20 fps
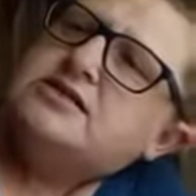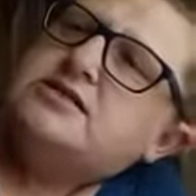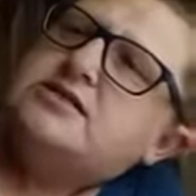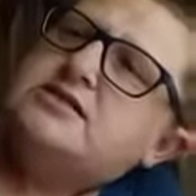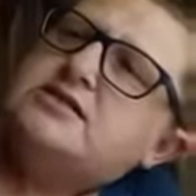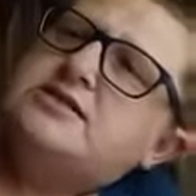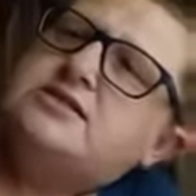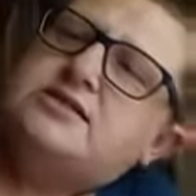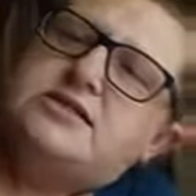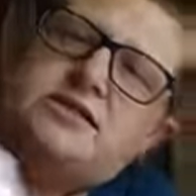
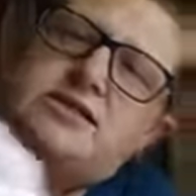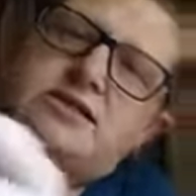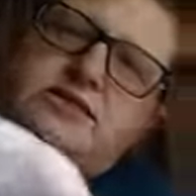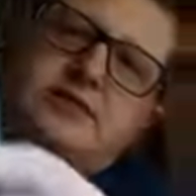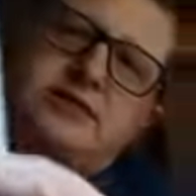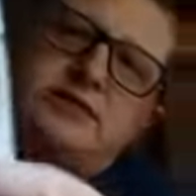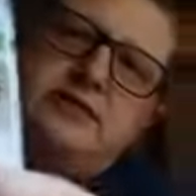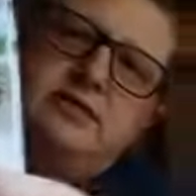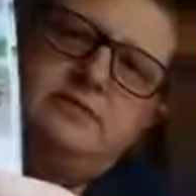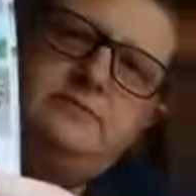the
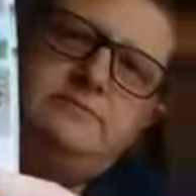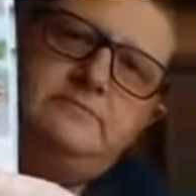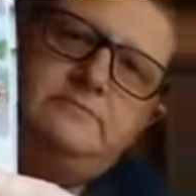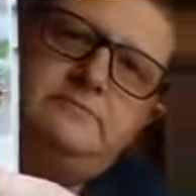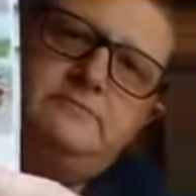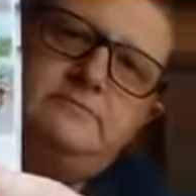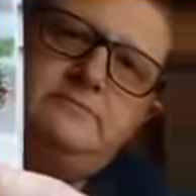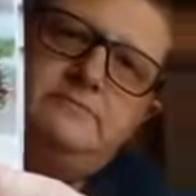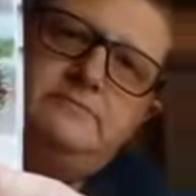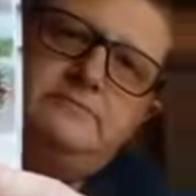season."
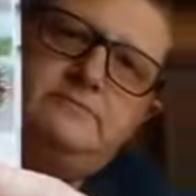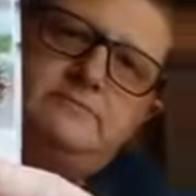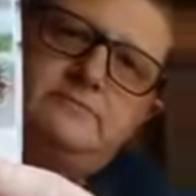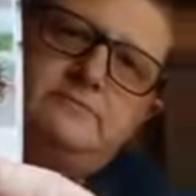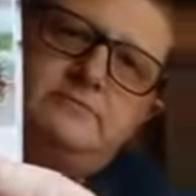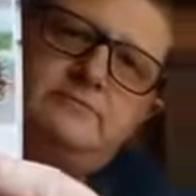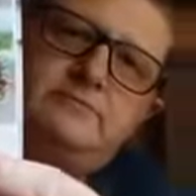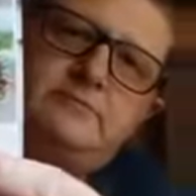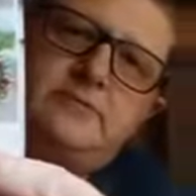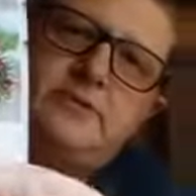
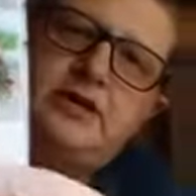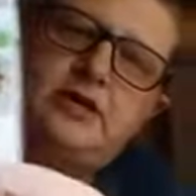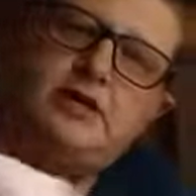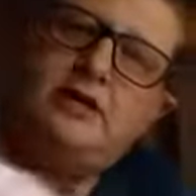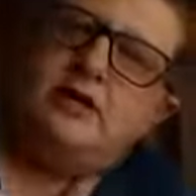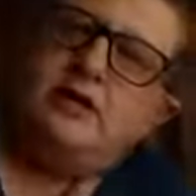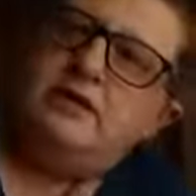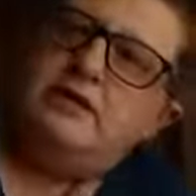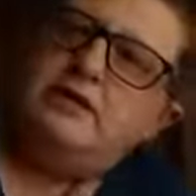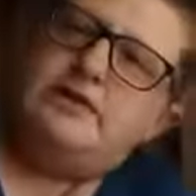
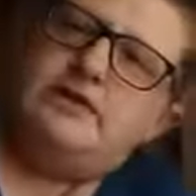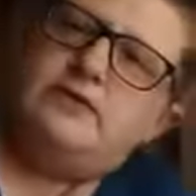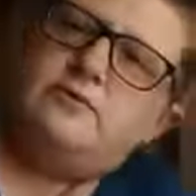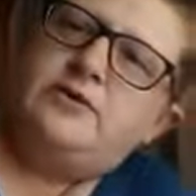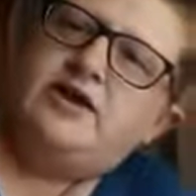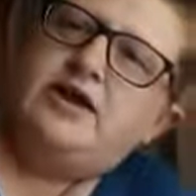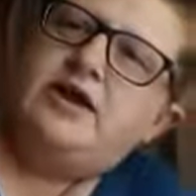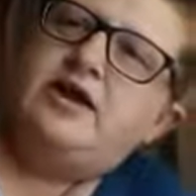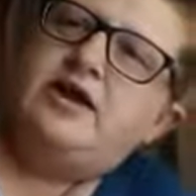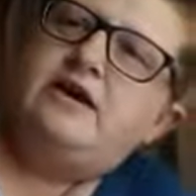Then
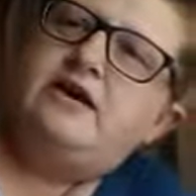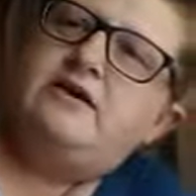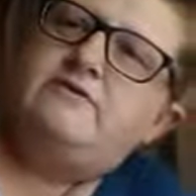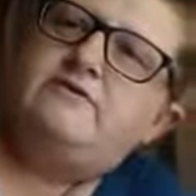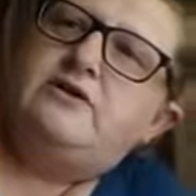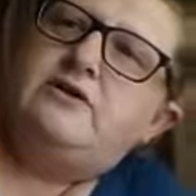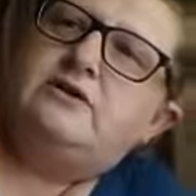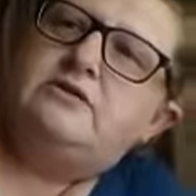we have our